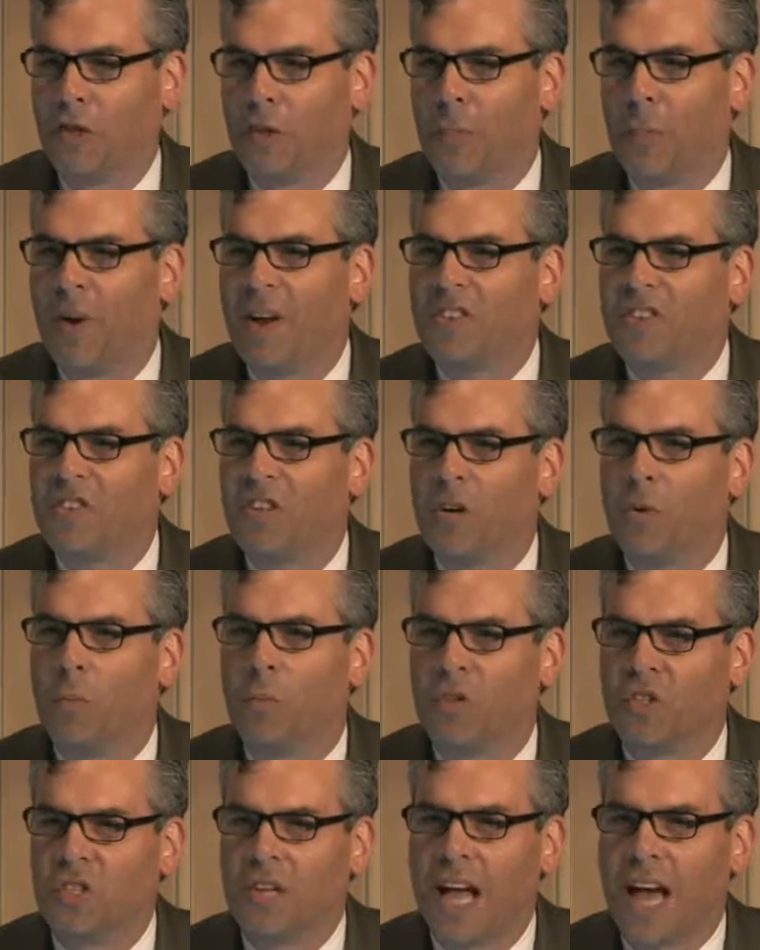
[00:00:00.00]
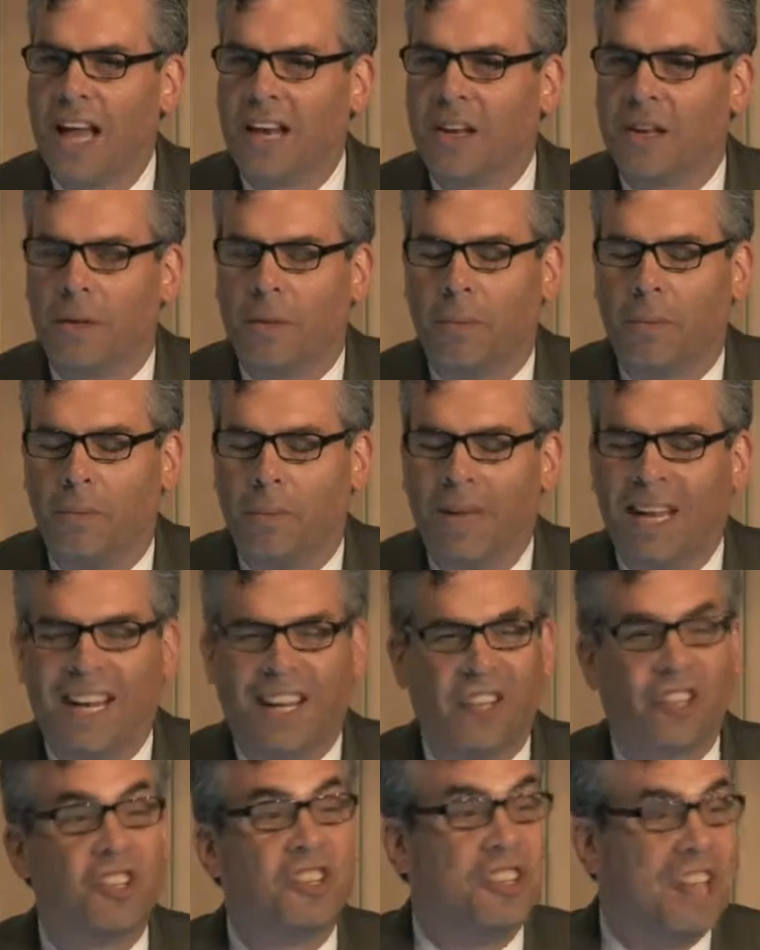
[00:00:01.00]
the president was not
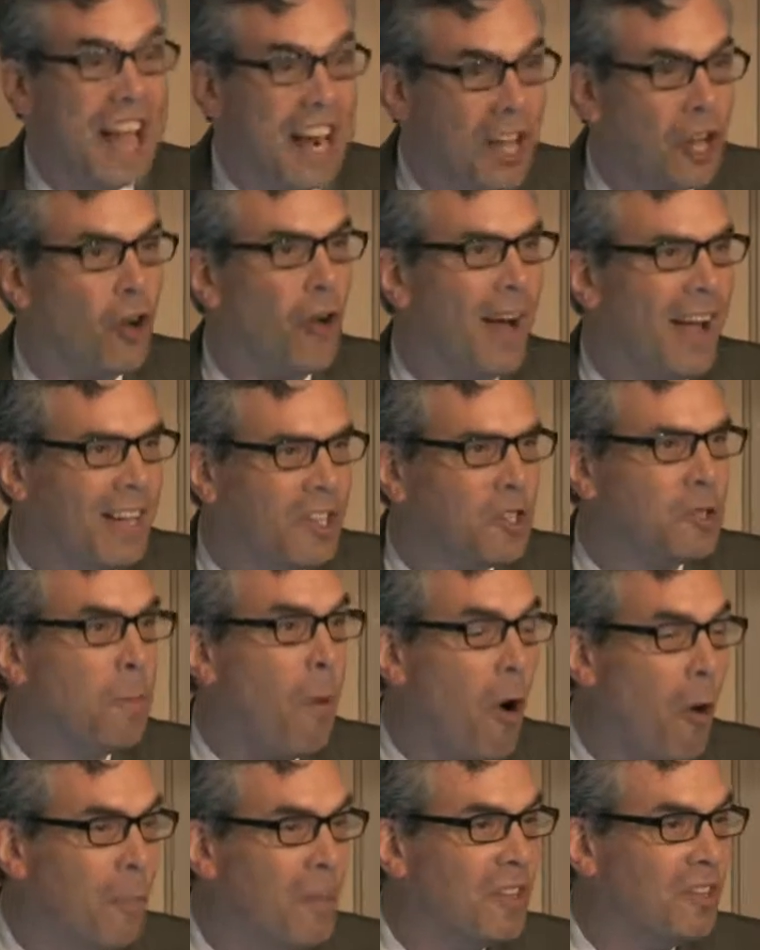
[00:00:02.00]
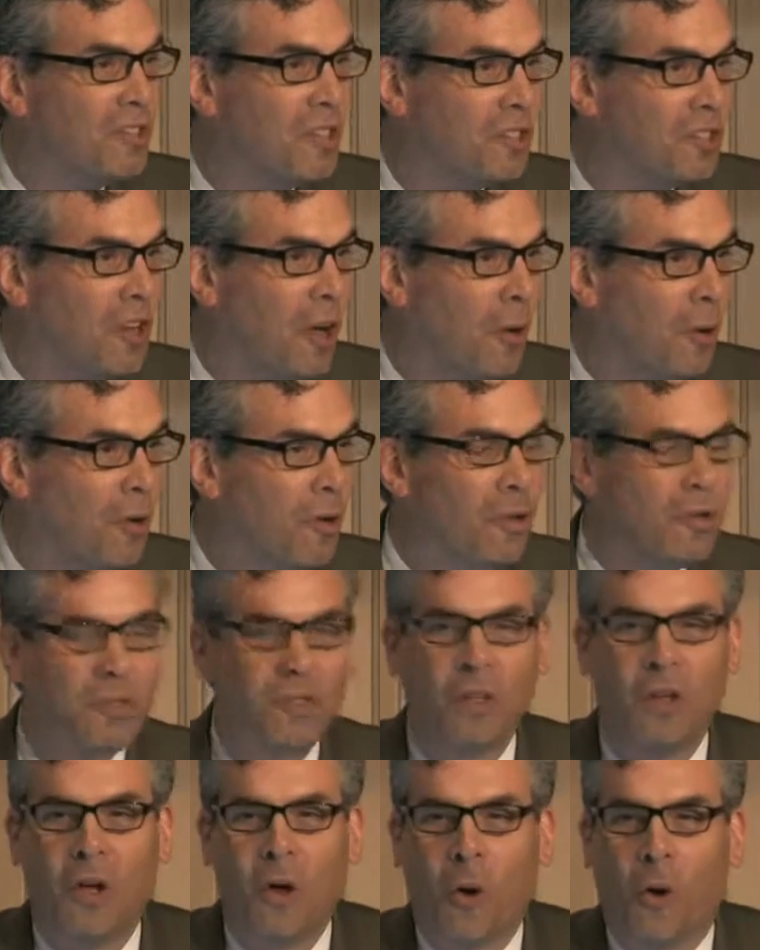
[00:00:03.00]
meaning to denigrate small business
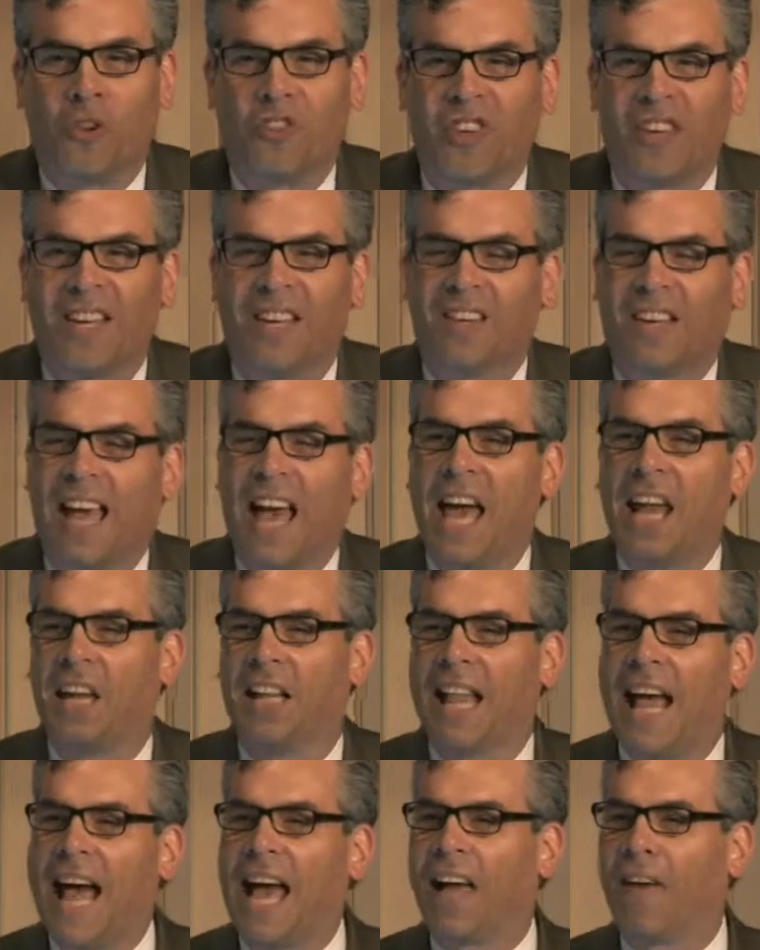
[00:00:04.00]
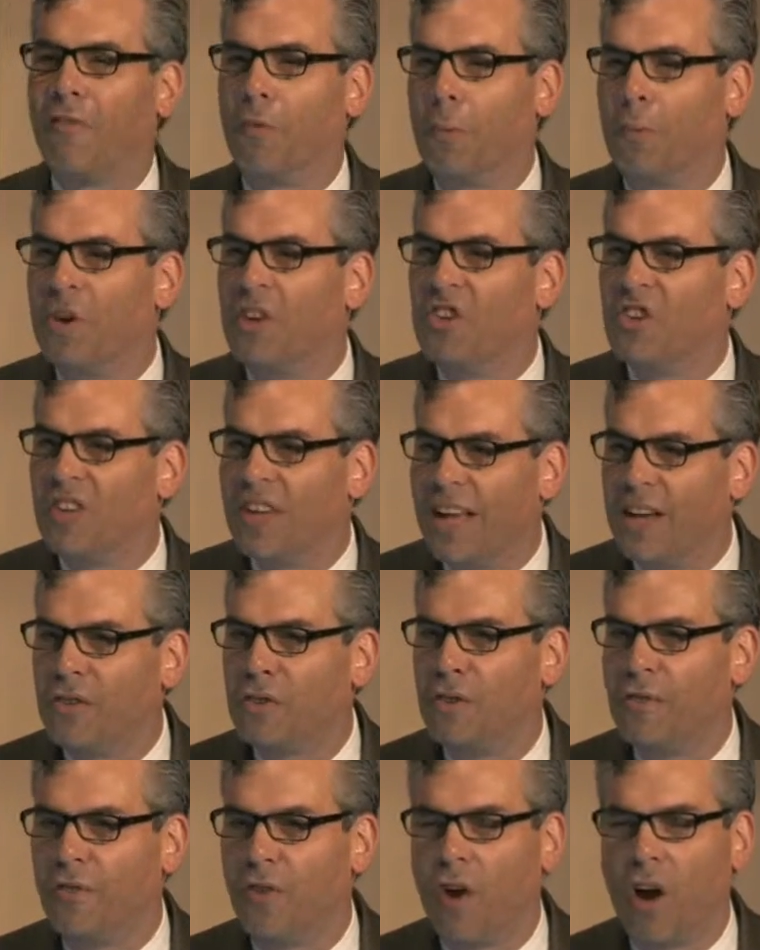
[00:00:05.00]
owners or to indicate a lack of
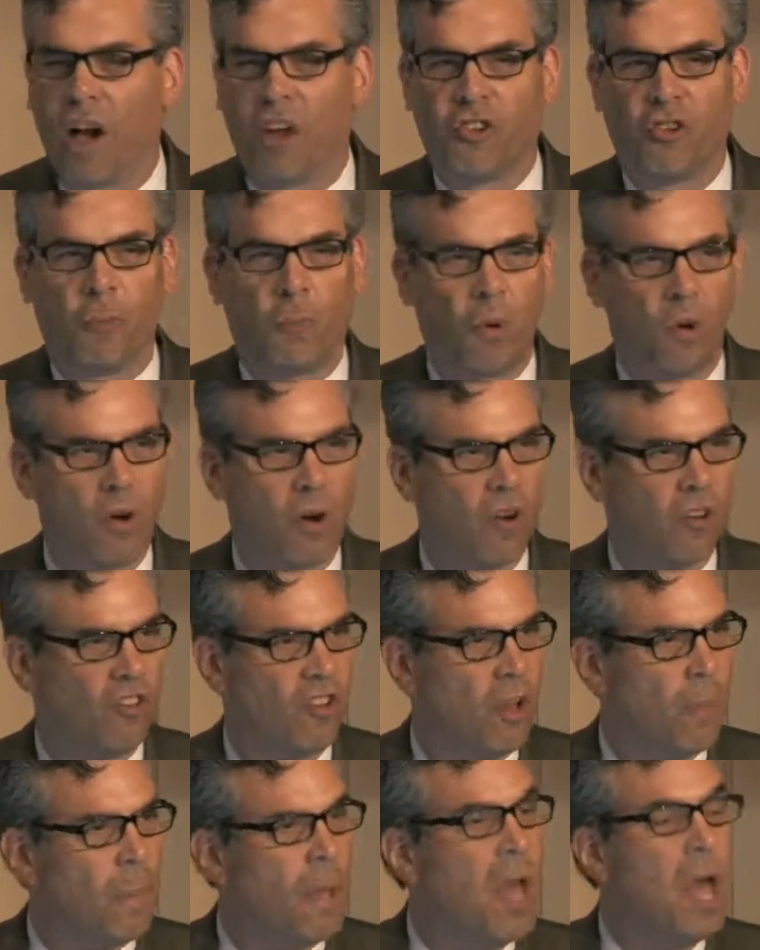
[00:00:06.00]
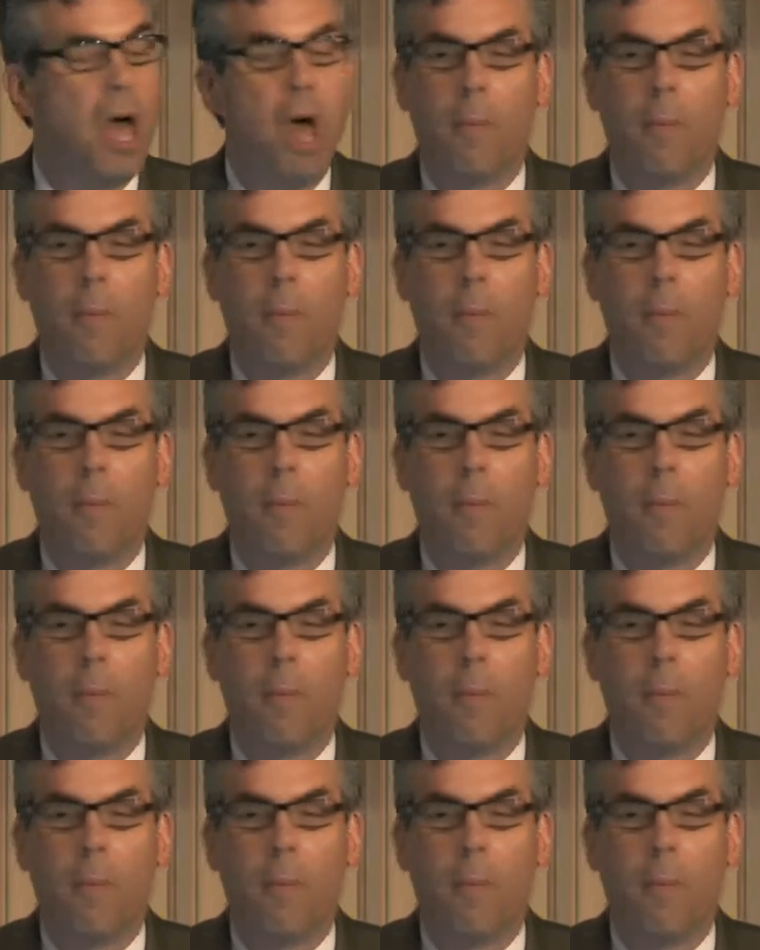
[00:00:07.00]
appreciation for entrepreneurship,